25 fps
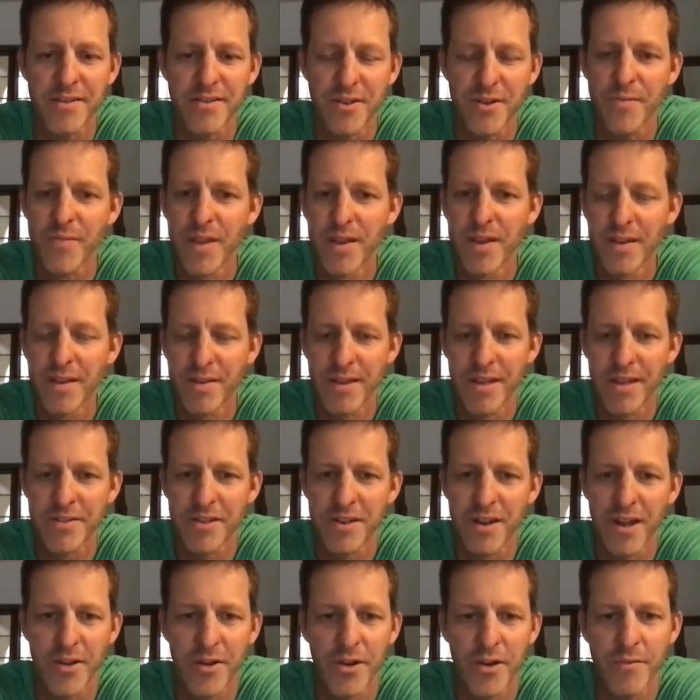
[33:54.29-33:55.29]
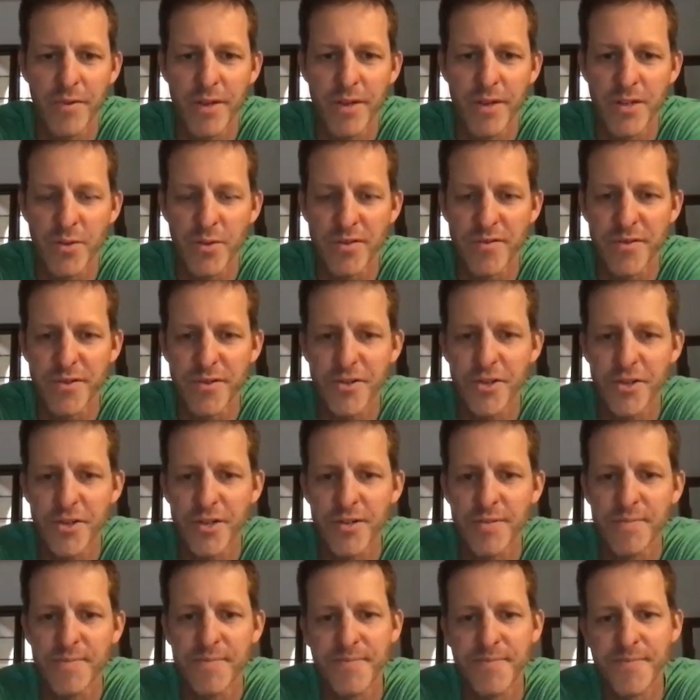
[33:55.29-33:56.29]
So that's another good
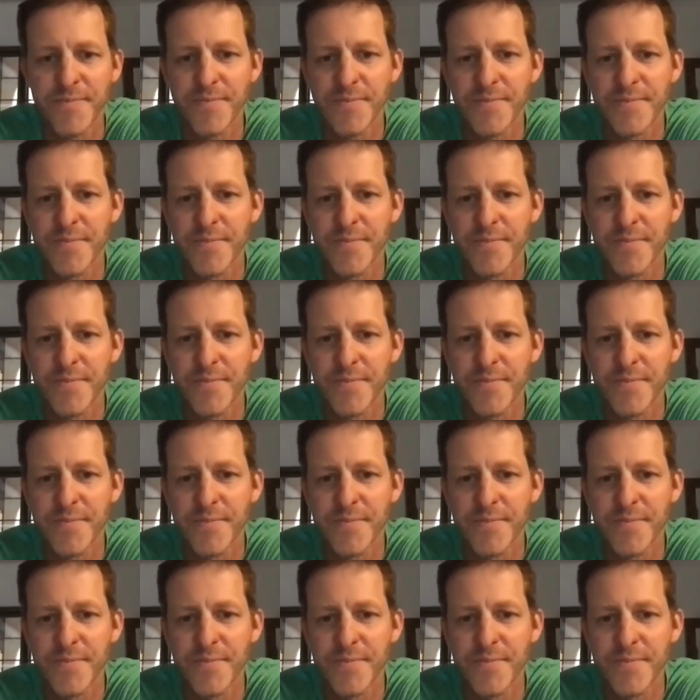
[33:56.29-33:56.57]
resource for sure.